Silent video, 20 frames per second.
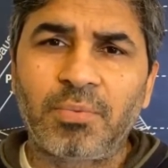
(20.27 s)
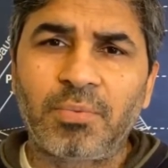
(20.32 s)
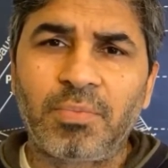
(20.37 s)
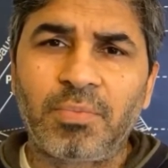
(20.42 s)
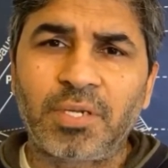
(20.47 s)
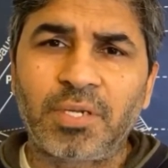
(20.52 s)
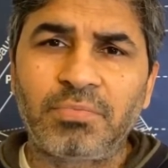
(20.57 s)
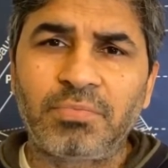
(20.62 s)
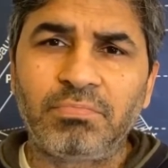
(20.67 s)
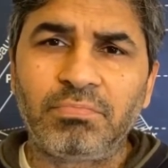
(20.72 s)

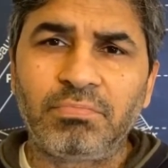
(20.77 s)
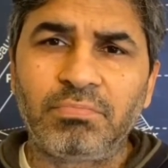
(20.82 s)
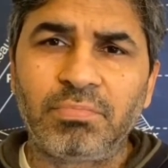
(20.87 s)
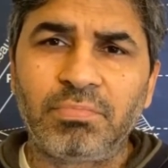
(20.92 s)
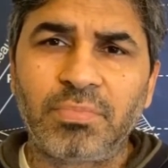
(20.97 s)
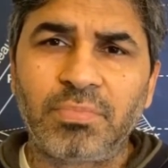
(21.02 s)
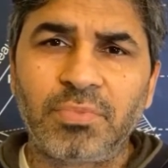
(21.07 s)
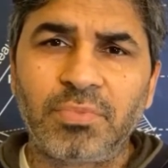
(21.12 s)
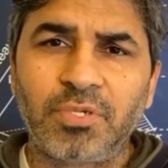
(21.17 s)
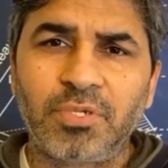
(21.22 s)
but
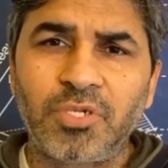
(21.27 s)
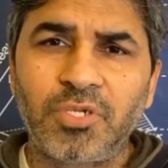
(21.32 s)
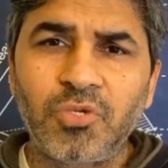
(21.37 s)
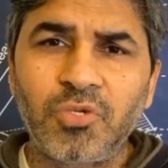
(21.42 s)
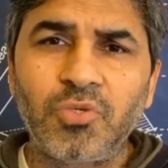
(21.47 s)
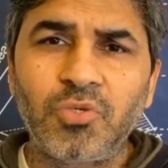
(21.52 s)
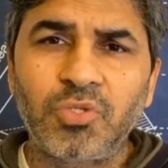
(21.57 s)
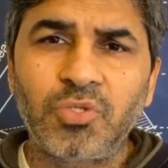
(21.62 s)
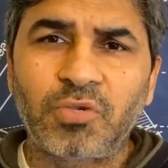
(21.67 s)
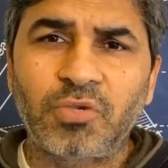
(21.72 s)
the
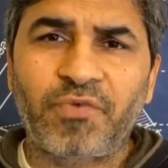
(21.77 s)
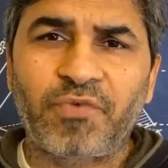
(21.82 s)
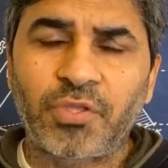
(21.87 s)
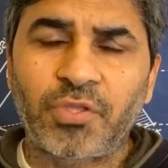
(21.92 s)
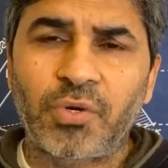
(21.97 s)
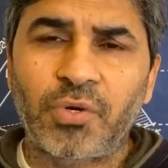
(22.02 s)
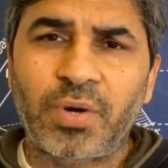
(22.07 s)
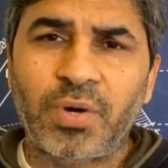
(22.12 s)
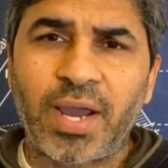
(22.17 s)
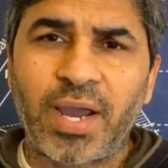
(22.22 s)
use of
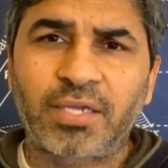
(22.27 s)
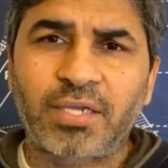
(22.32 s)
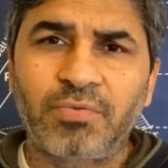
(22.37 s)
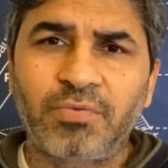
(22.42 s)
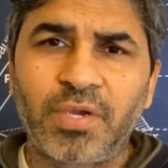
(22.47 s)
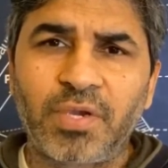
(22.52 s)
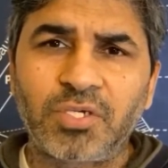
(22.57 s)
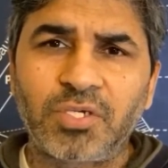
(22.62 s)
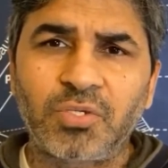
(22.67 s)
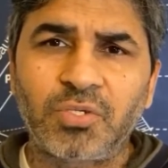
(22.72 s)
other
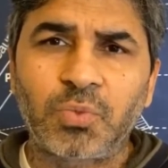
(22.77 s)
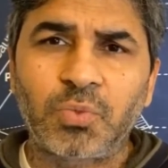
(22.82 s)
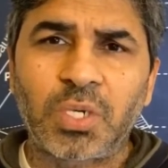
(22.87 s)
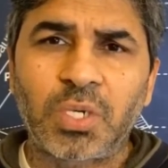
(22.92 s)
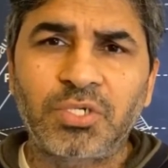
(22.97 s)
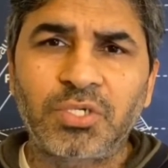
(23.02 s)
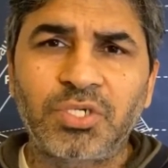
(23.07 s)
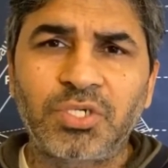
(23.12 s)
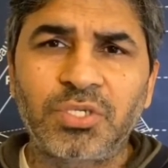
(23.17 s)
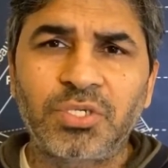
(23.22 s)
activation
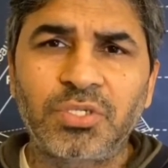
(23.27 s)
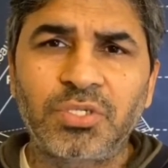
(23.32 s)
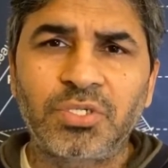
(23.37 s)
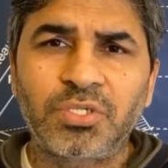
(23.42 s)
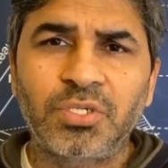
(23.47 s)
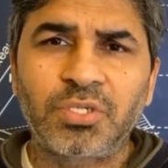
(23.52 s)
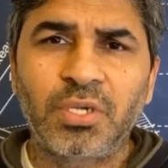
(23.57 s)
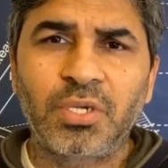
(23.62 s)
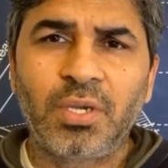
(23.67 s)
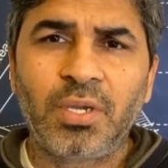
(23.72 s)

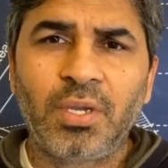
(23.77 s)
functions,